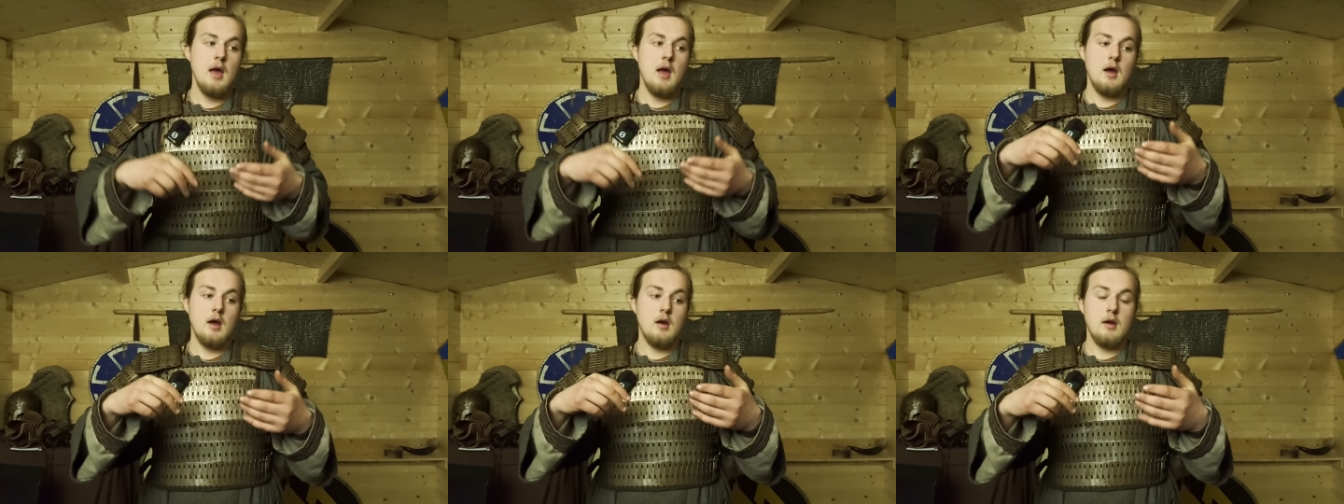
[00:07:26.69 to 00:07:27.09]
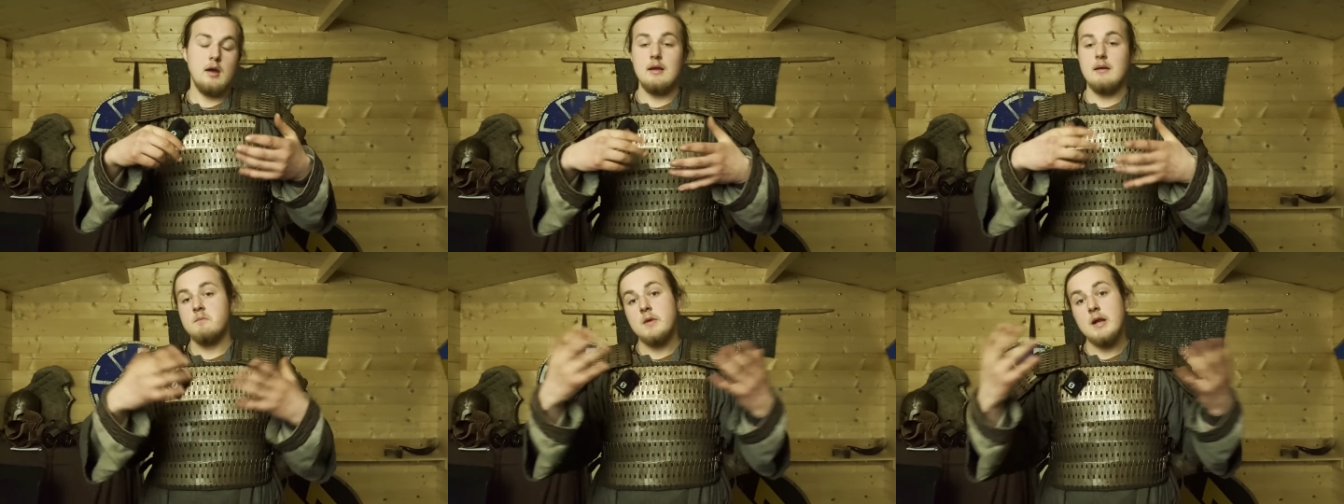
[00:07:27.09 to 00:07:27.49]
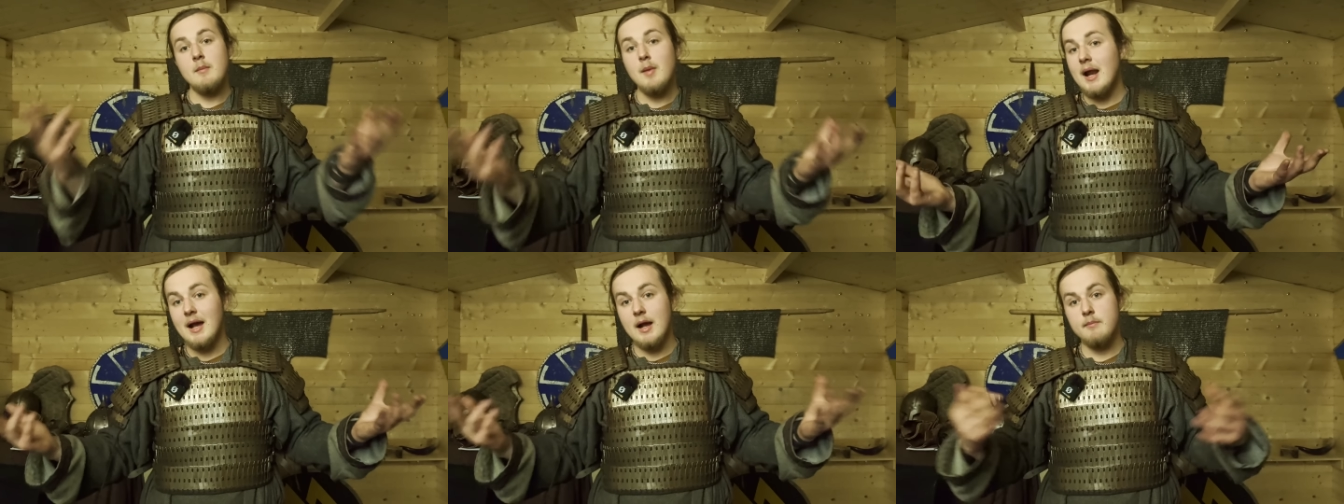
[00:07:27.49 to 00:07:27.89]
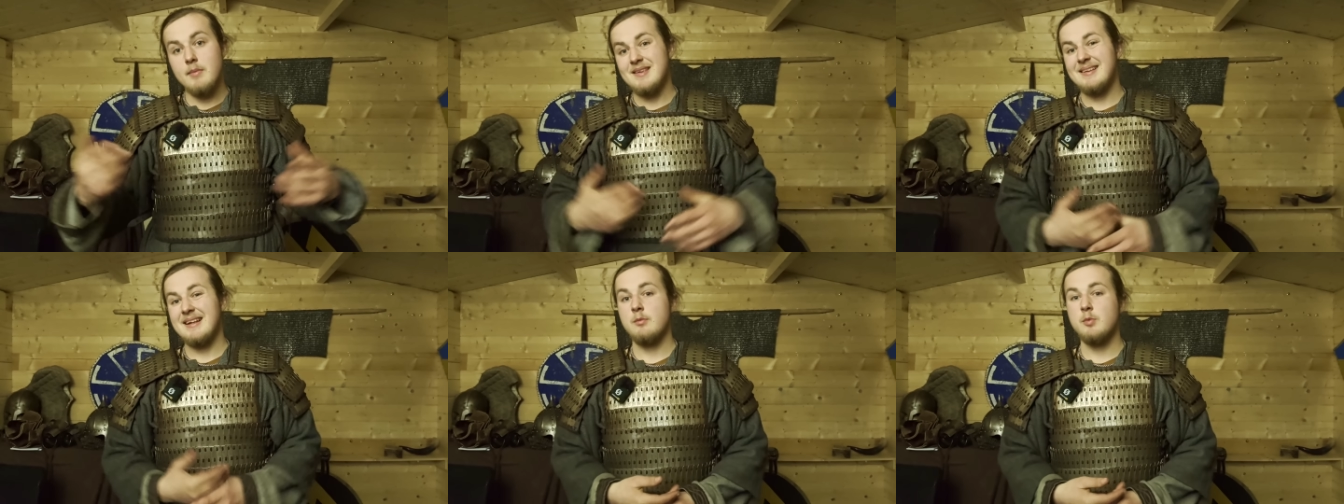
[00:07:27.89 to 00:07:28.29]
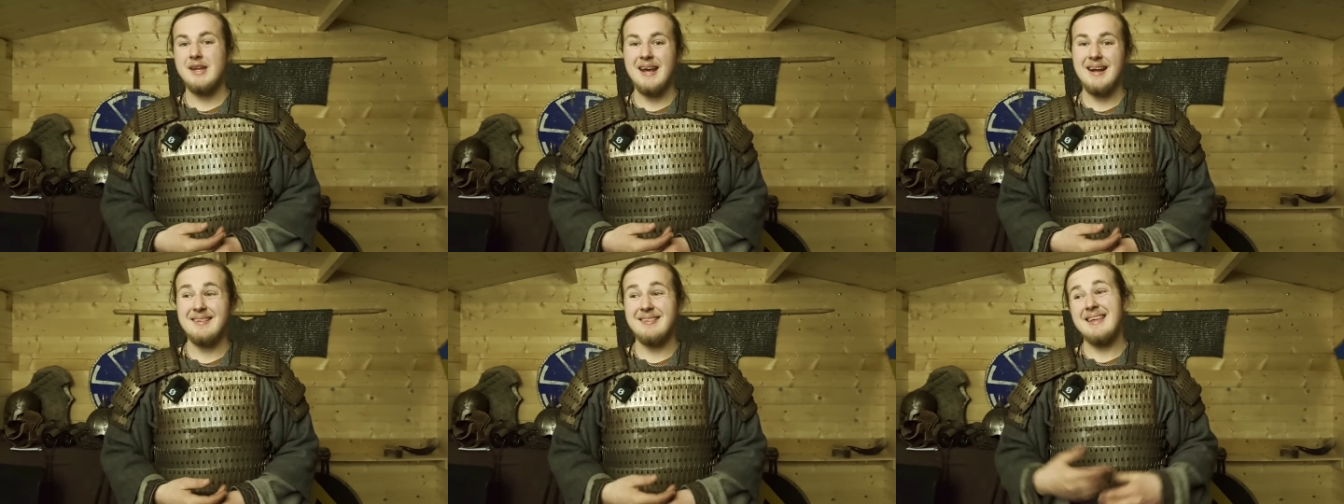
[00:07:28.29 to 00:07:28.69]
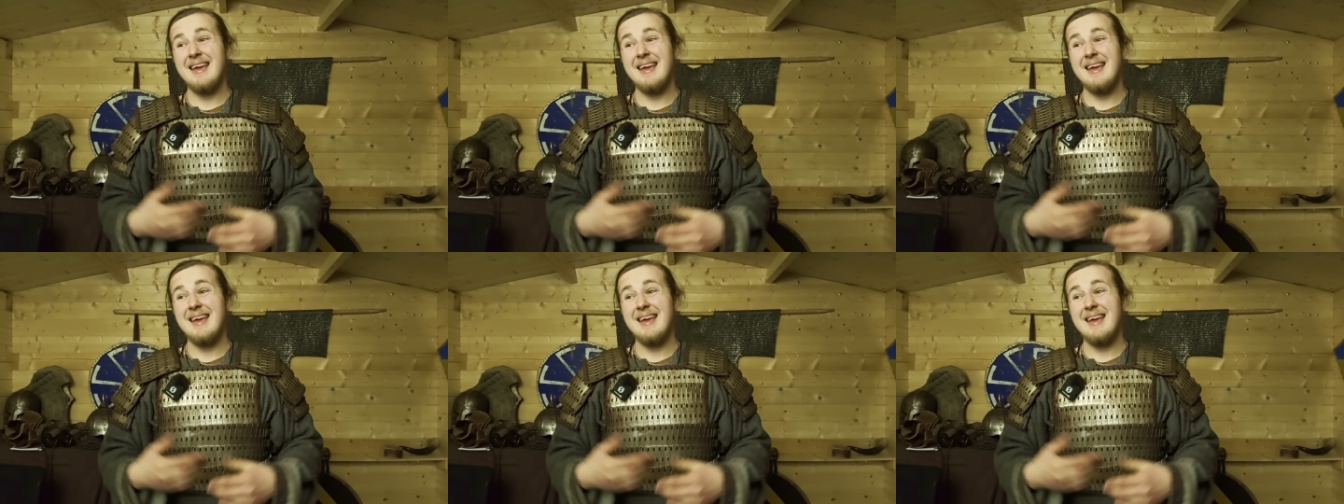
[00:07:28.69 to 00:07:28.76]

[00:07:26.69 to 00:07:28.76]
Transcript: Lamellar can basically protect the